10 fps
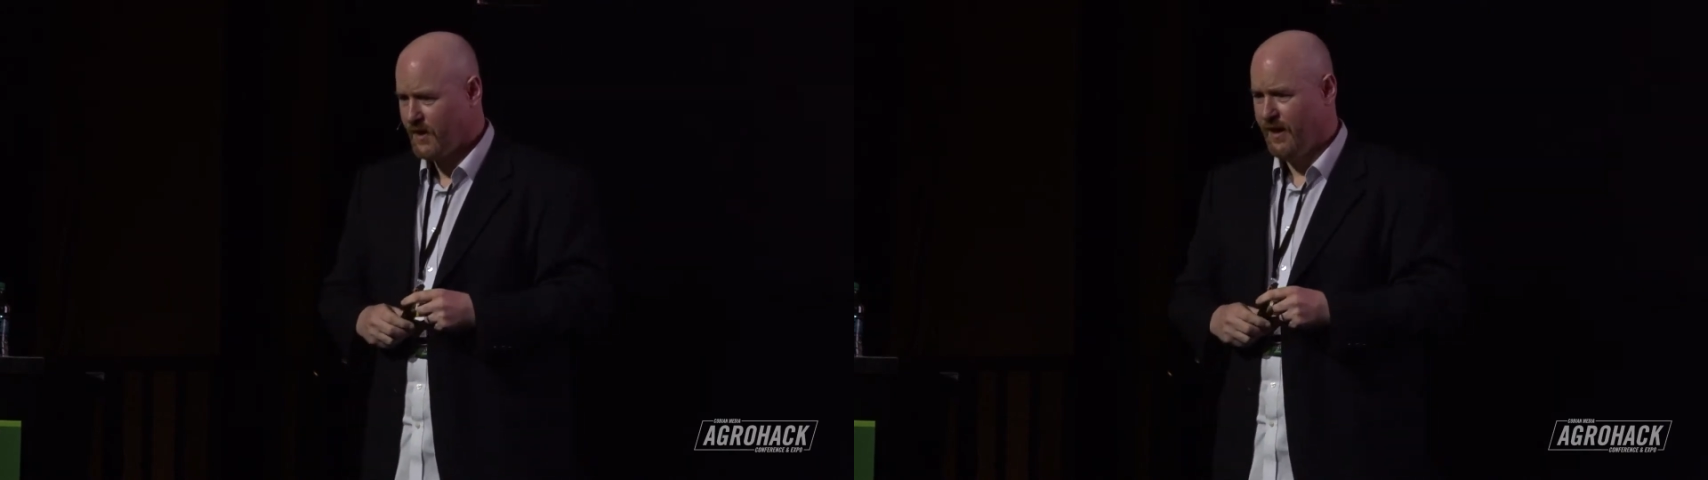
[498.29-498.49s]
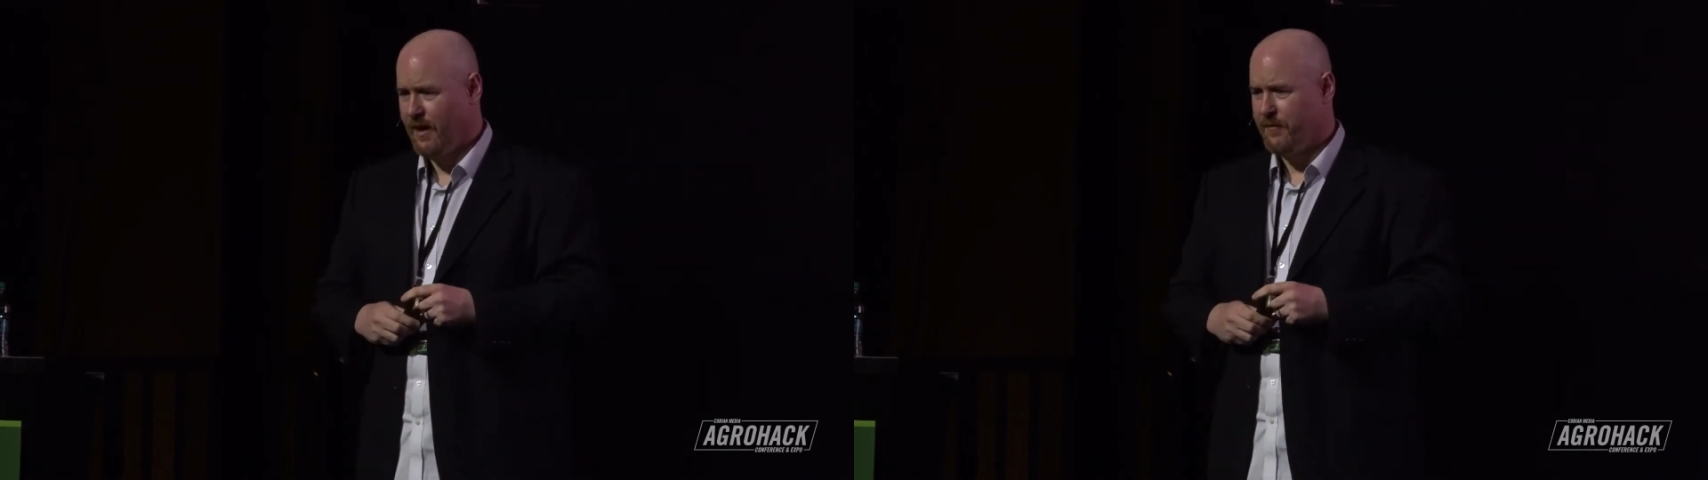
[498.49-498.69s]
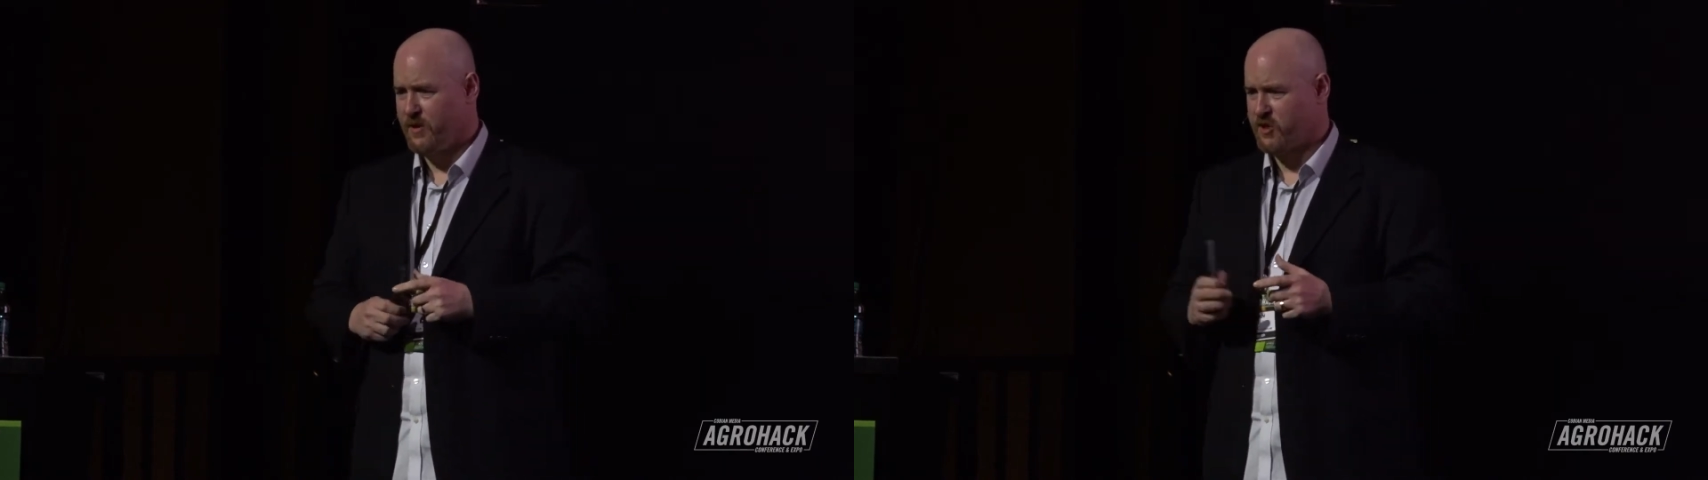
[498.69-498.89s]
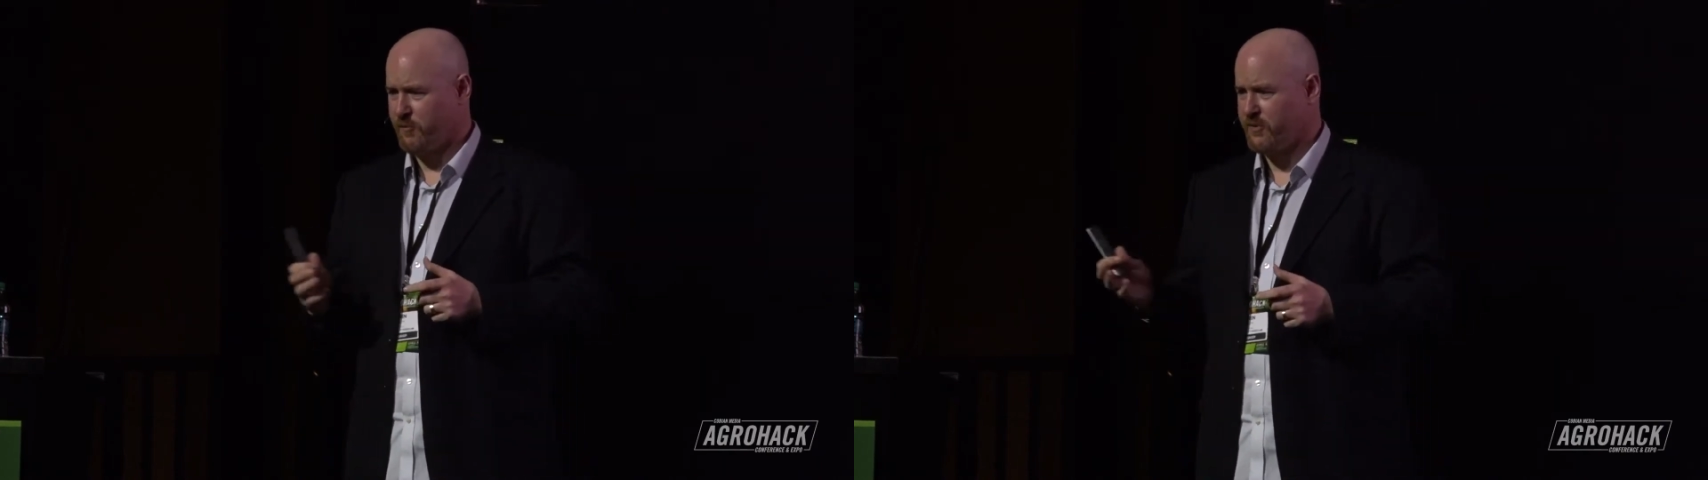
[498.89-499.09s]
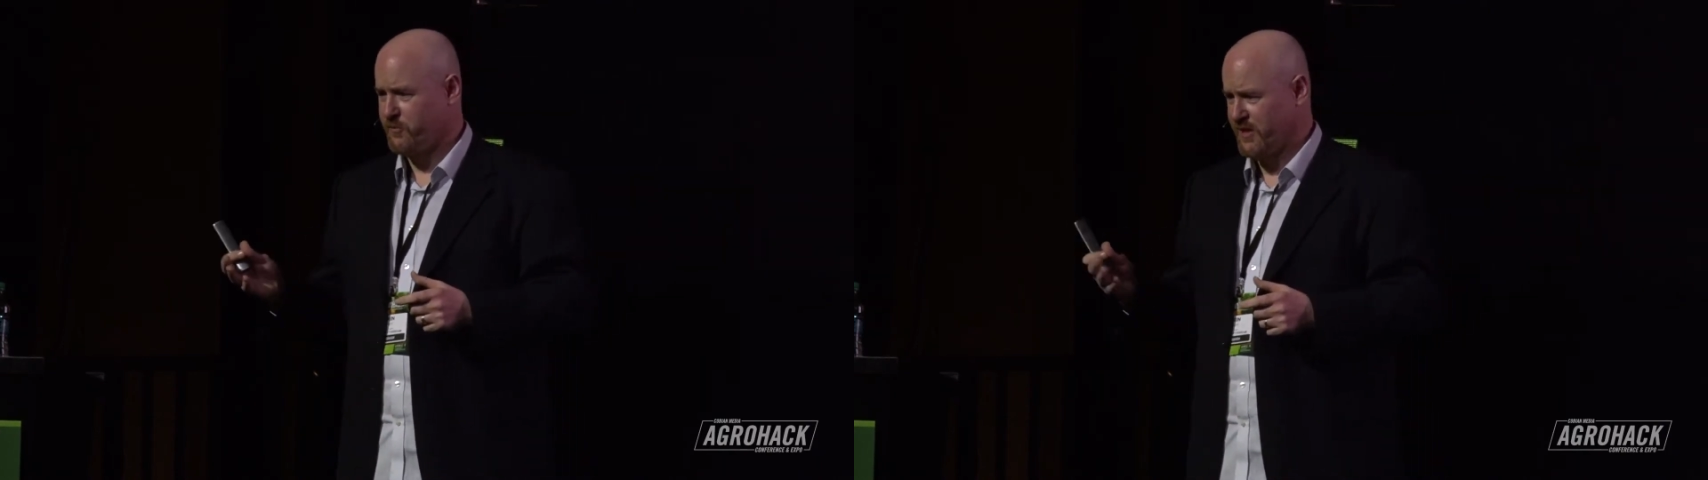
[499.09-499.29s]
There were some
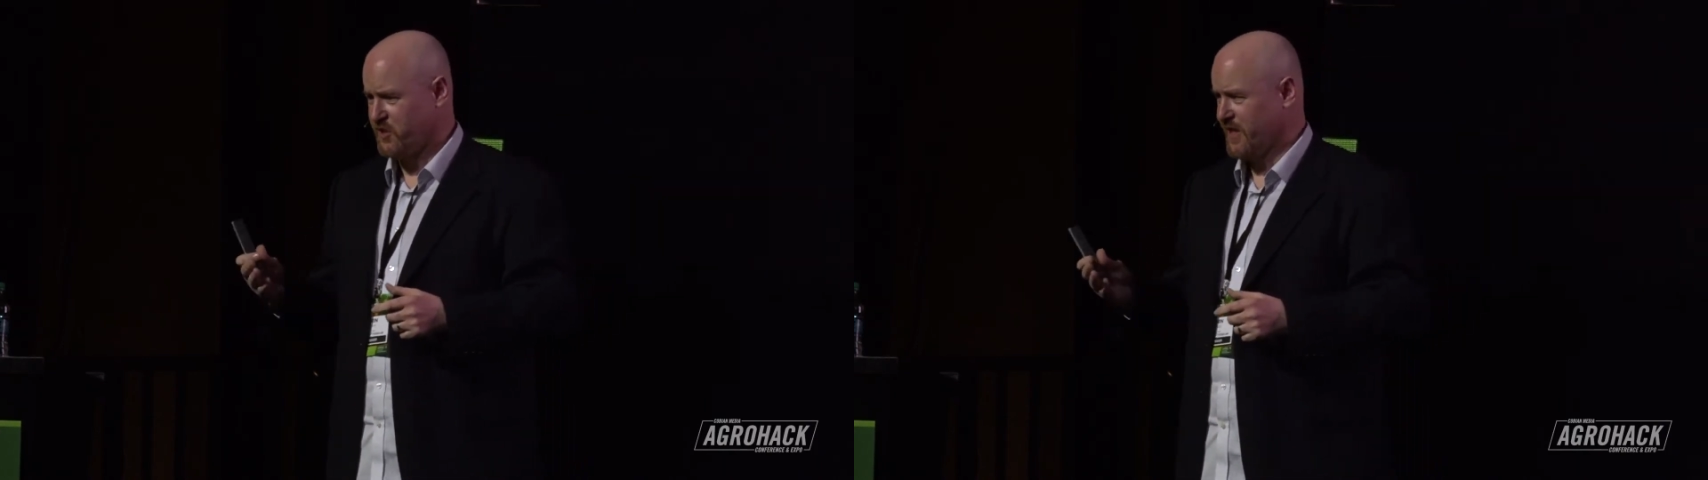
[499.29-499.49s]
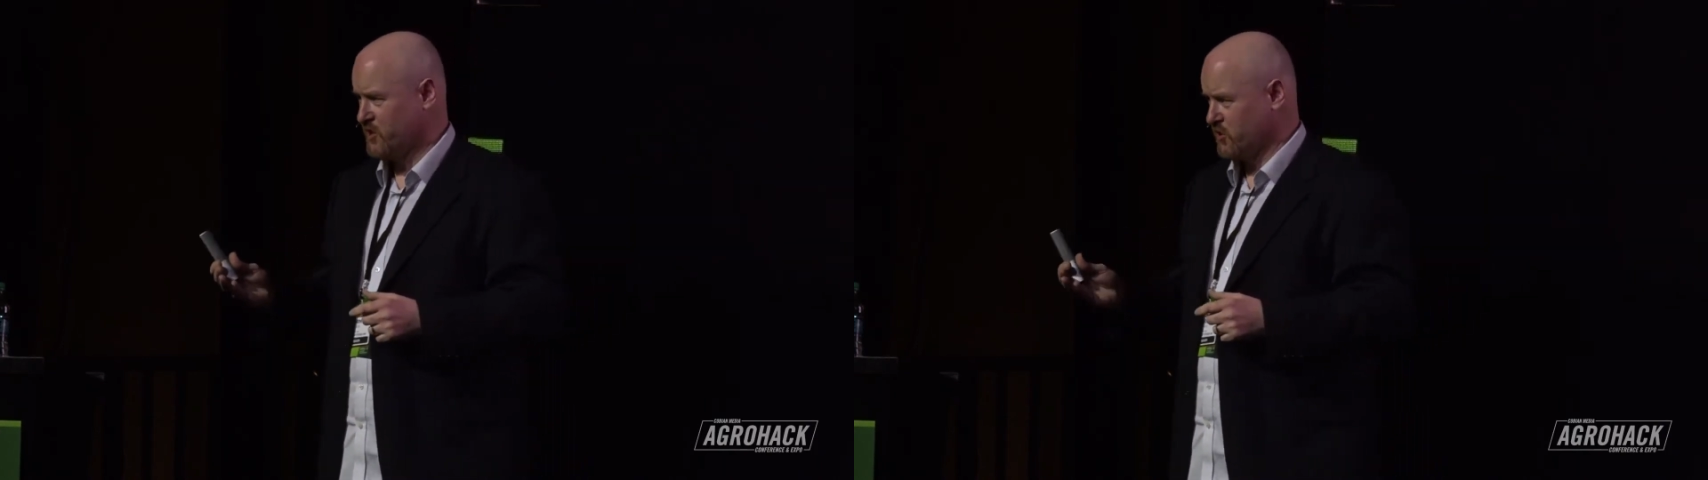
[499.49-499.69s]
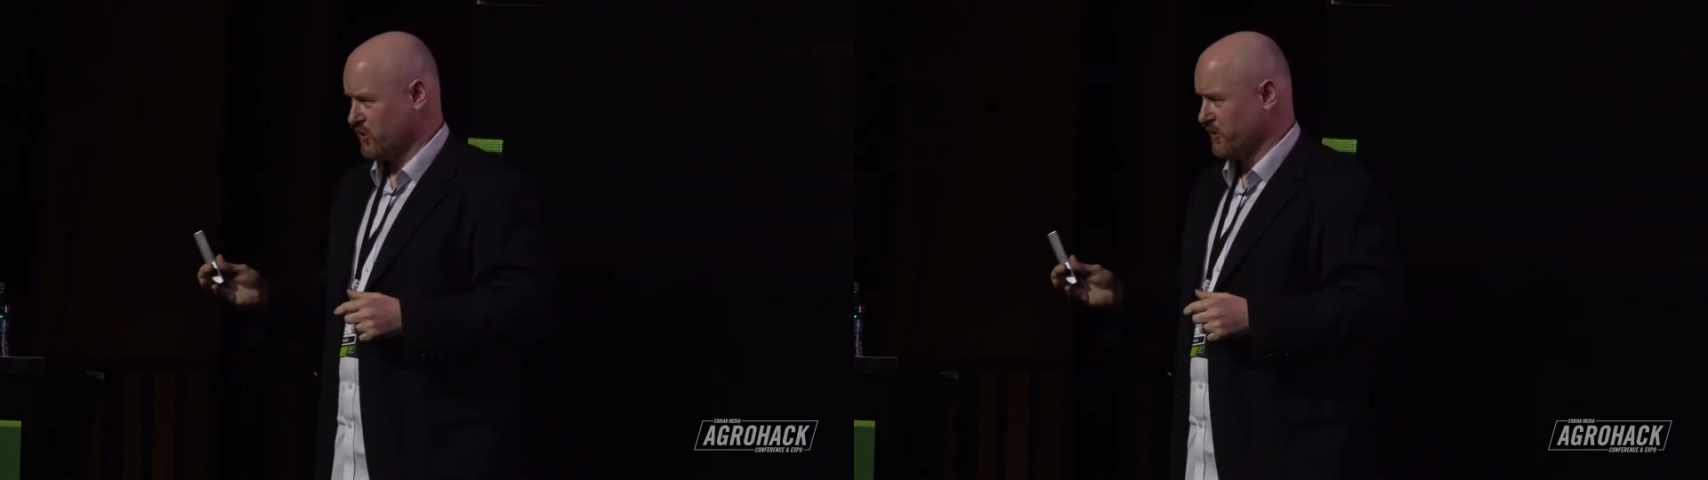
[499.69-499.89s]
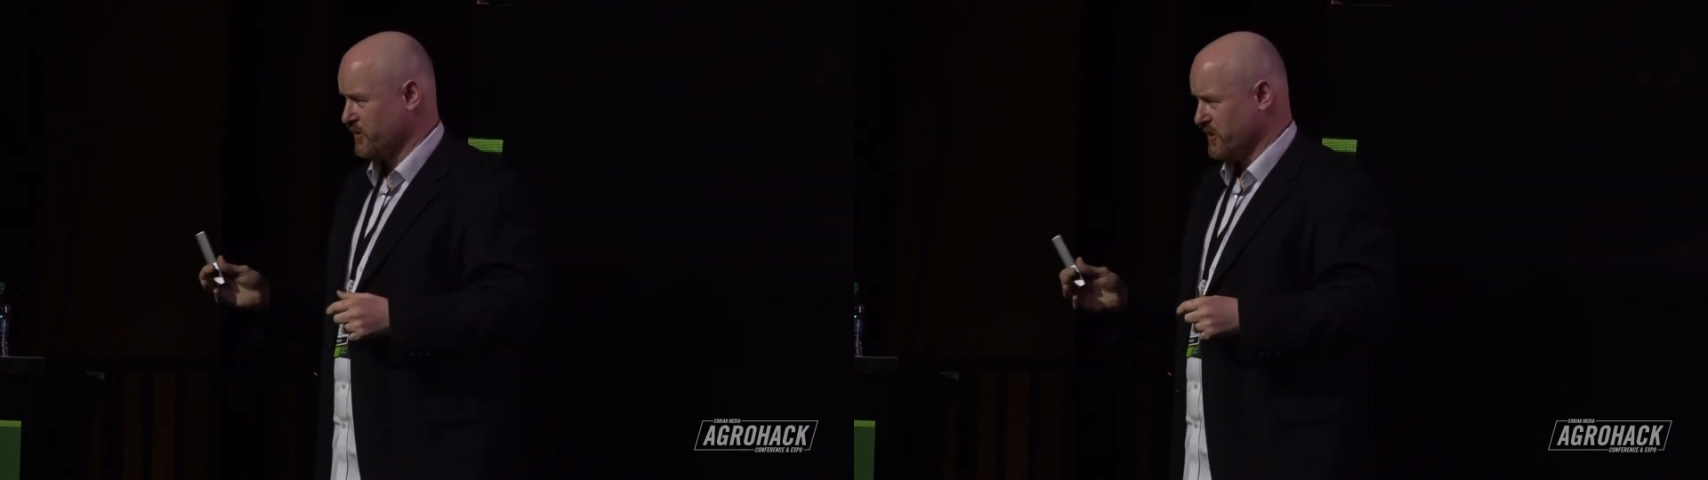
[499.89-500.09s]
presentations earlier